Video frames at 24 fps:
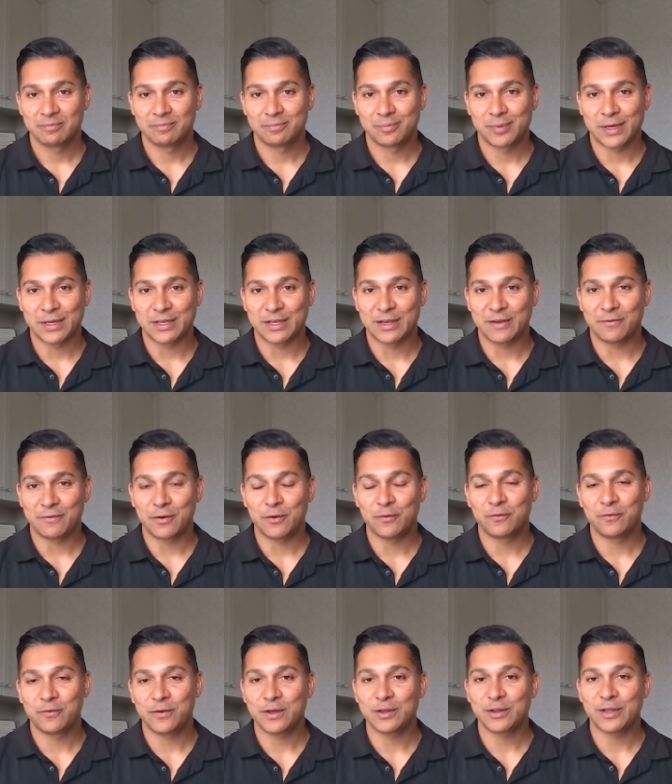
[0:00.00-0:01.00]
But if you
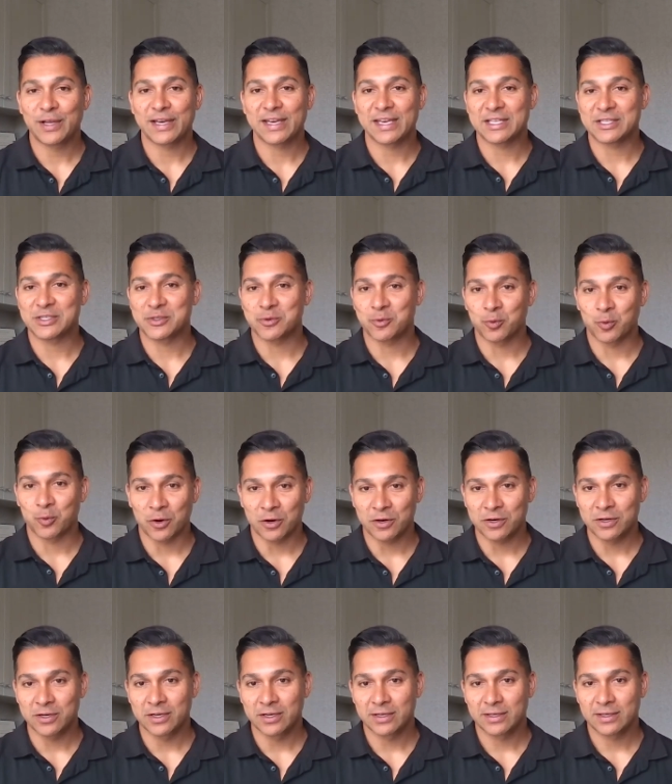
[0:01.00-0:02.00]
feel like it's
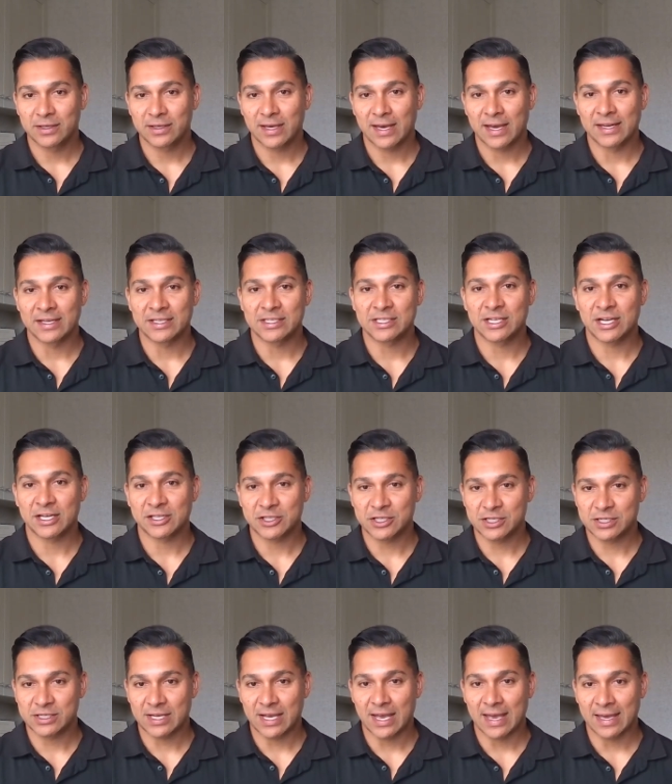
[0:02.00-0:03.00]
work and it's not
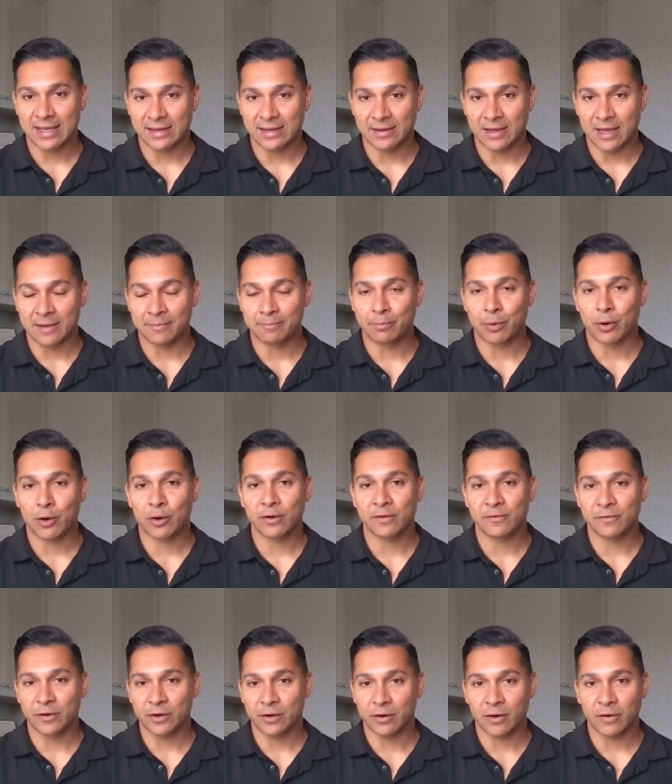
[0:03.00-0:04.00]
just a part
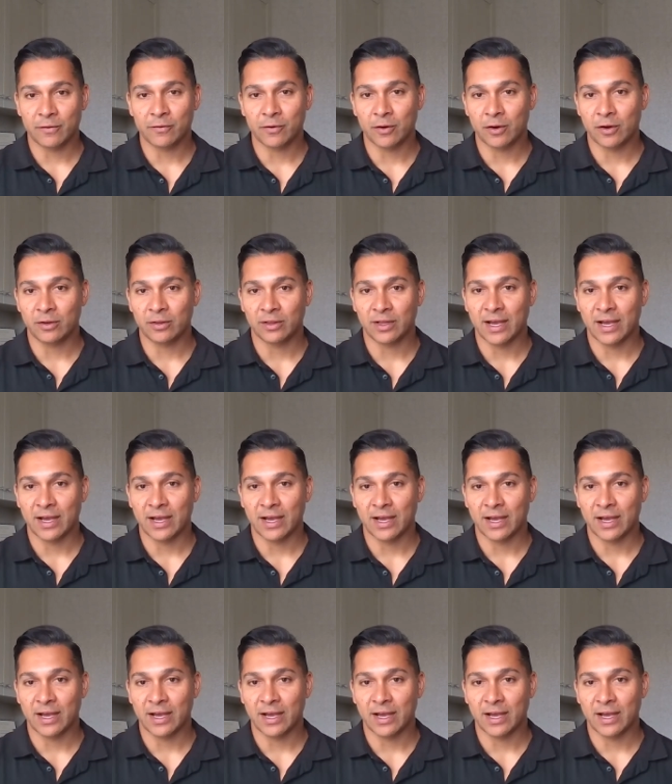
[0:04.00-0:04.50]
of your overall